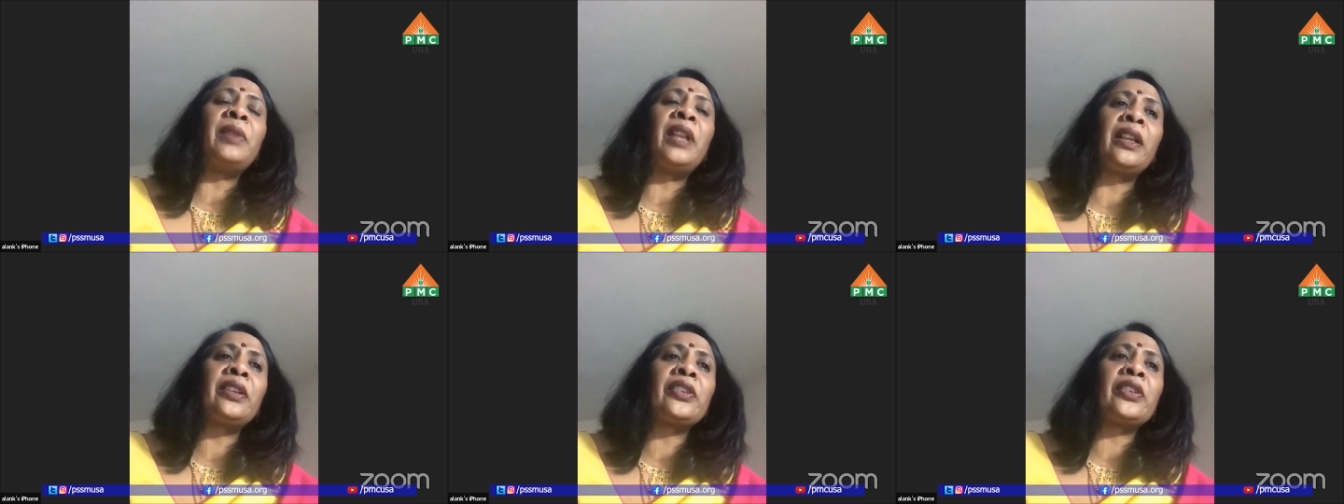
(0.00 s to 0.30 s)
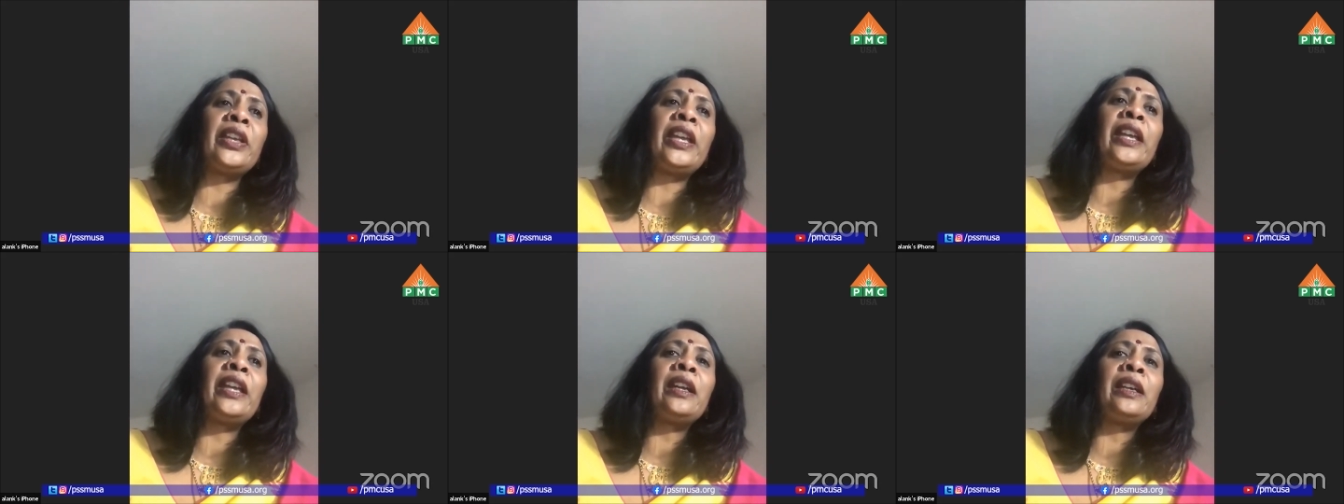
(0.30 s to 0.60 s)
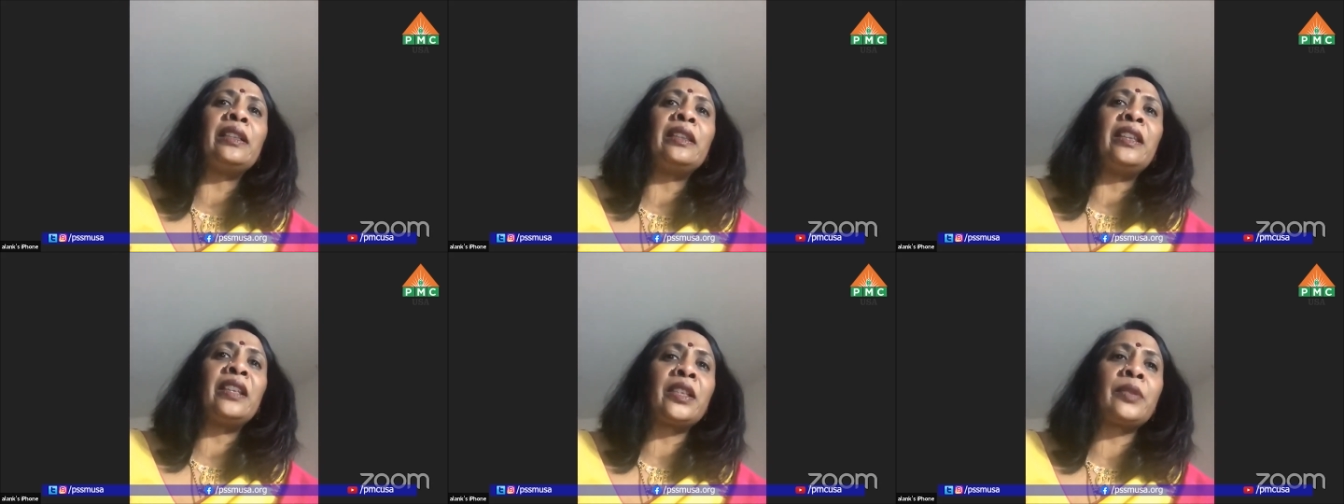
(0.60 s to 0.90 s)
milkshake
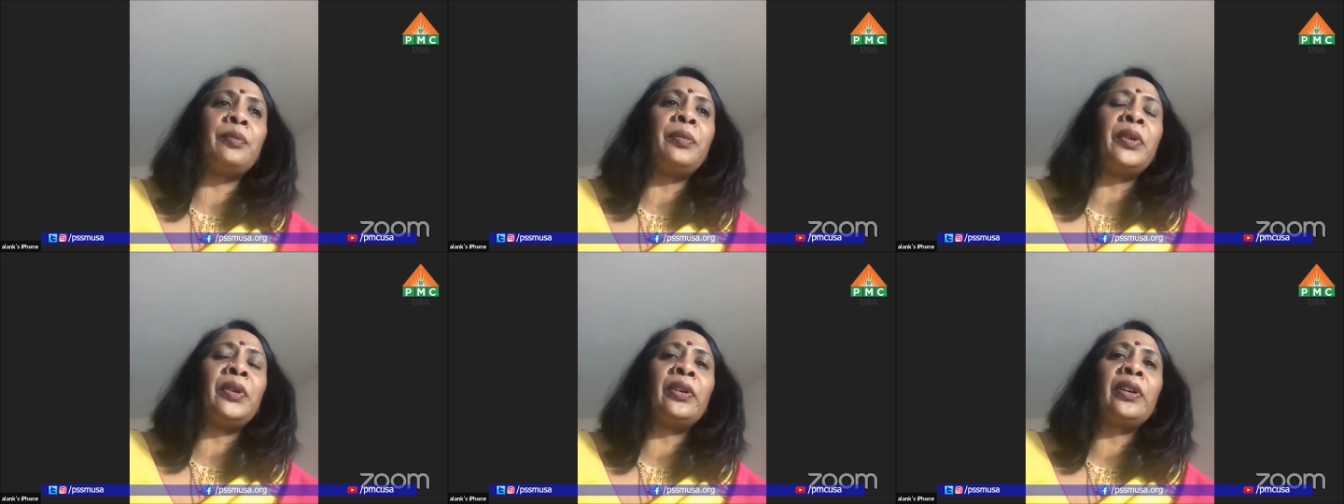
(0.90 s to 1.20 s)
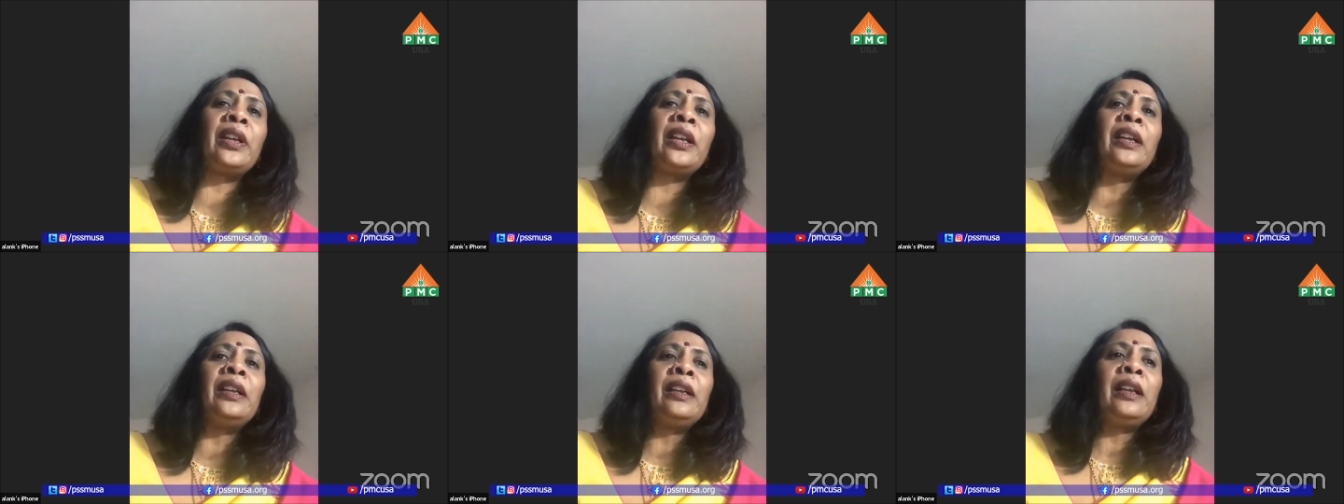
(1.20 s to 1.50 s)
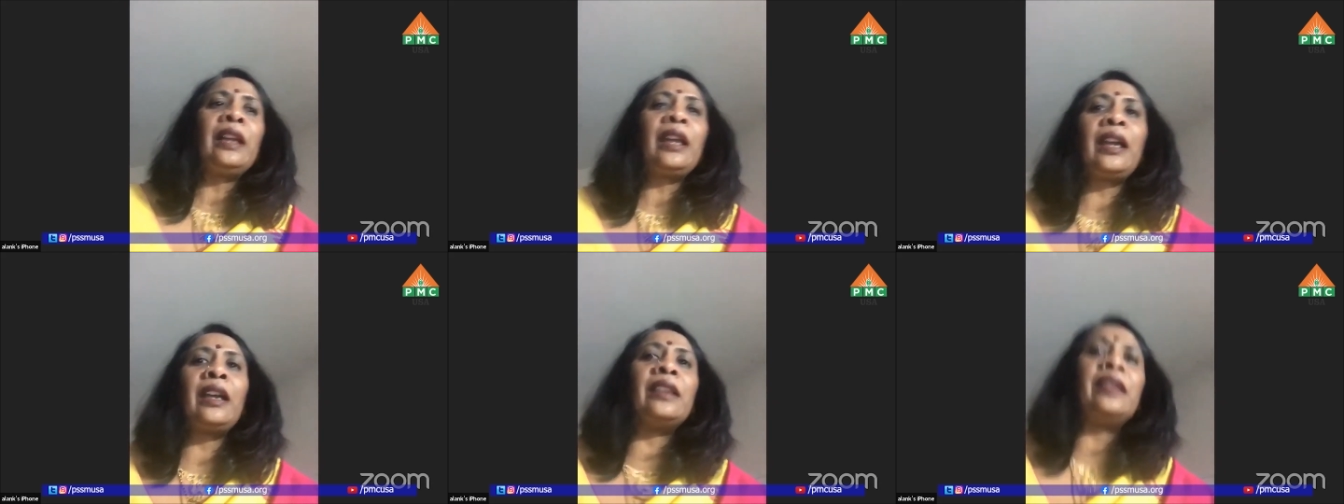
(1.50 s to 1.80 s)
and this book
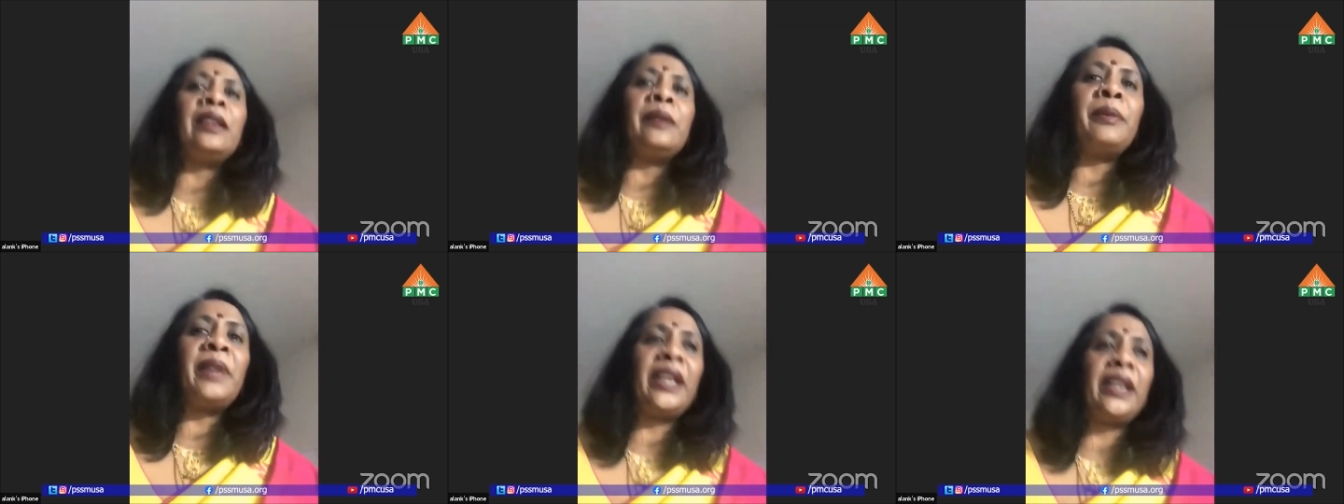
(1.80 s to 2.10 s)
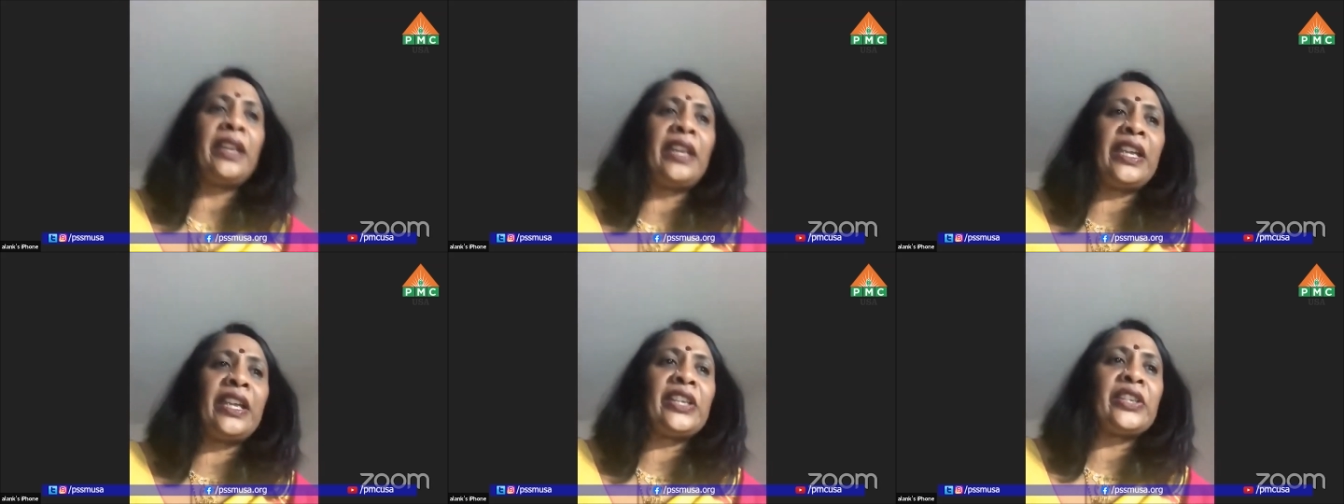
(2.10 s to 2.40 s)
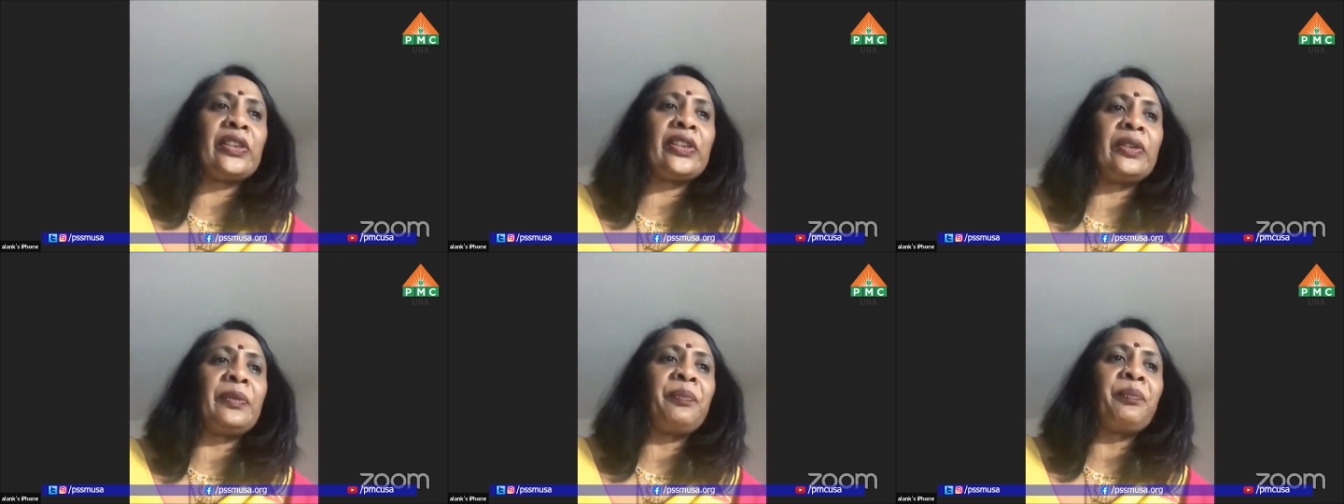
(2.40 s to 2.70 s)
and the
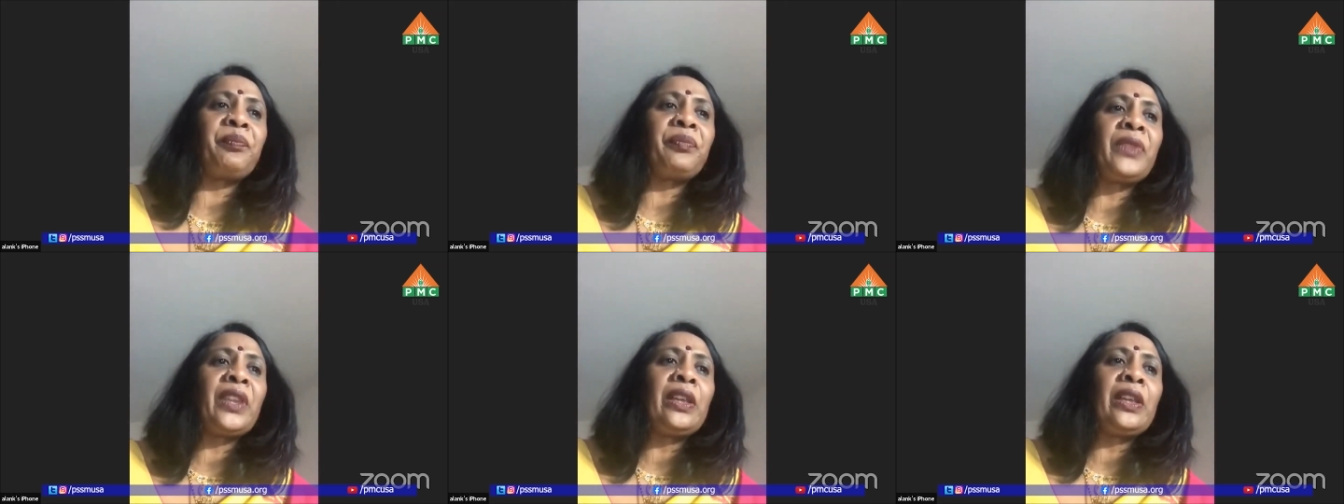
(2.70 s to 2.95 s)
meditation.